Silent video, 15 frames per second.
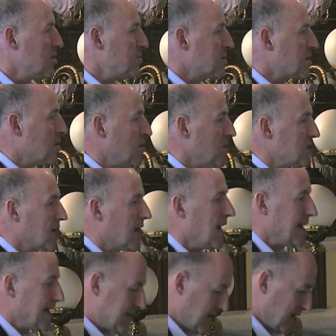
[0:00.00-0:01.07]
was called
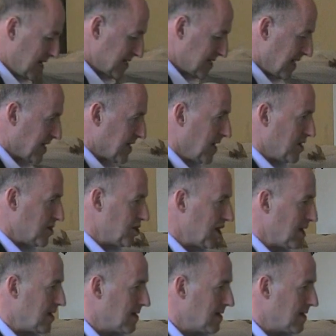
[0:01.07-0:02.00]
height psychology.